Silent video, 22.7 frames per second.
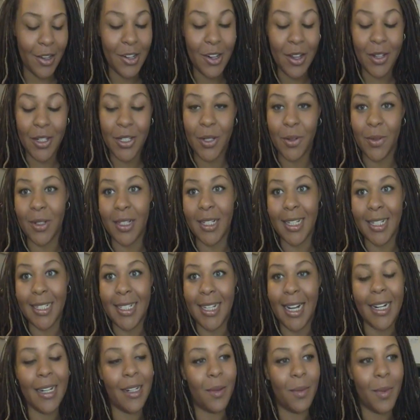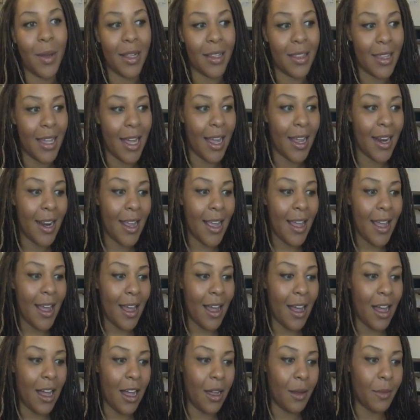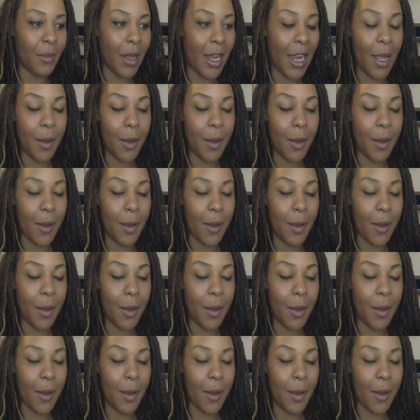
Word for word: I don't know, I am just really excited about that. Um,